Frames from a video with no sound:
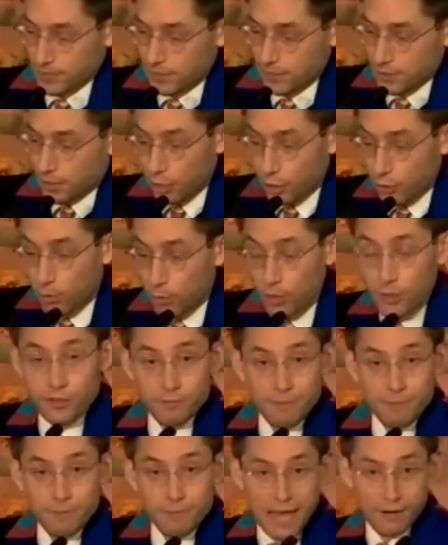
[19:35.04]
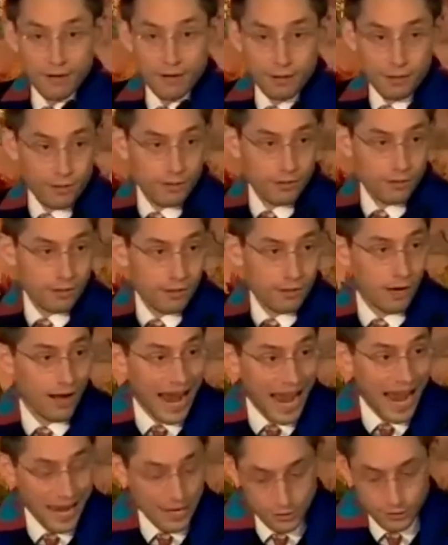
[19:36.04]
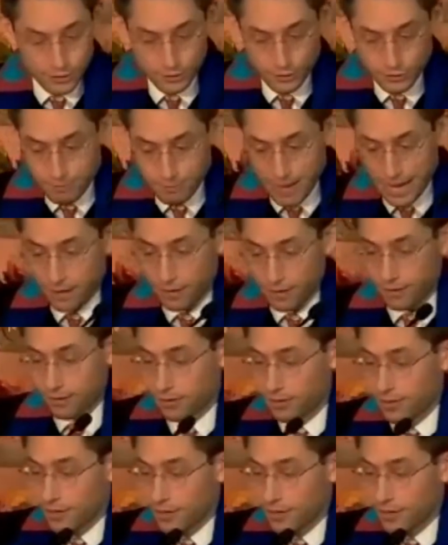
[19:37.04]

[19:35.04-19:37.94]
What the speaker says: Our words matter, our actions matter,